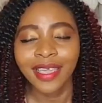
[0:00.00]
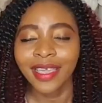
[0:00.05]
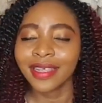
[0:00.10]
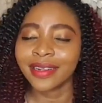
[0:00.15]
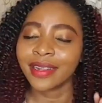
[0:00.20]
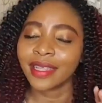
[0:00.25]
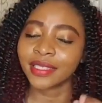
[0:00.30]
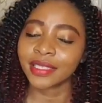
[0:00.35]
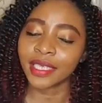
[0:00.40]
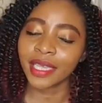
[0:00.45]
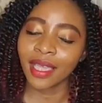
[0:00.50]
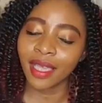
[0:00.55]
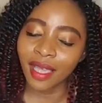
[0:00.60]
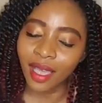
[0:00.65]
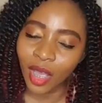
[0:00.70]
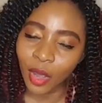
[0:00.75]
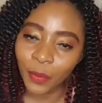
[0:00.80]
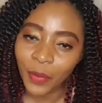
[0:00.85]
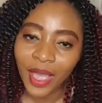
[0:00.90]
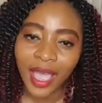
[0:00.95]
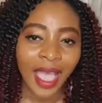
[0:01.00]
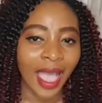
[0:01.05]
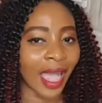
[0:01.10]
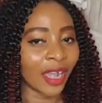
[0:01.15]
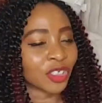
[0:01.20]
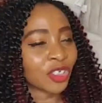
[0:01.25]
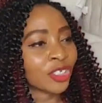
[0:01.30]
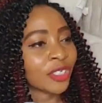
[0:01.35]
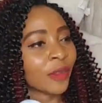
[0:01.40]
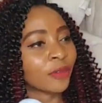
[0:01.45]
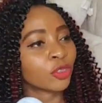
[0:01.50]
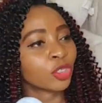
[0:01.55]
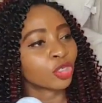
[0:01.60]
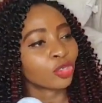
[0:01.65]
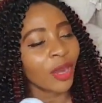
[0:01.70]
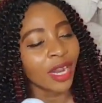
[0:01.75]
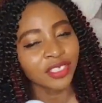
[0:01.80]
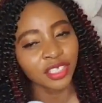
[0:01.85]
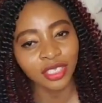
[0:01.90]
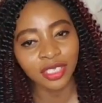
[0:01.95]
It needs help. I should have
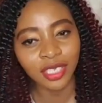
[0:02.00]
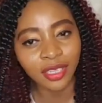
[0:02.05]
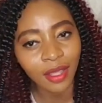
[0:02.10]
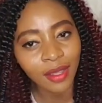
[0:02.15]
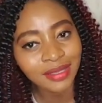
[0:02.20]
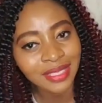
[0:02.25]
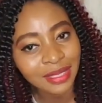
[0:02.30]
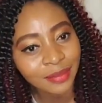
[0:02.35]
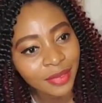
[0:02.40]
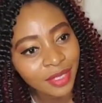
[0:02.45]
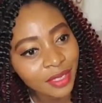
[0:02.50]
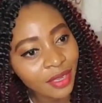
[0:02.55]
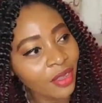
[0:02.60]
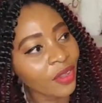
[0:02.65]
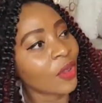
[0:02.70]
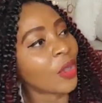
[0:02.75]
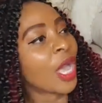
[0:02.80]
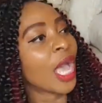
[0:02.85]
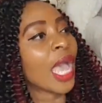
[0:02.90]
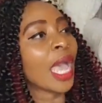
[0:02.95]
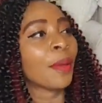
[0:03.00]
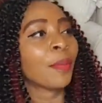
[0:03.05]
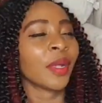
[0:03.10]
trashed it a long time ago.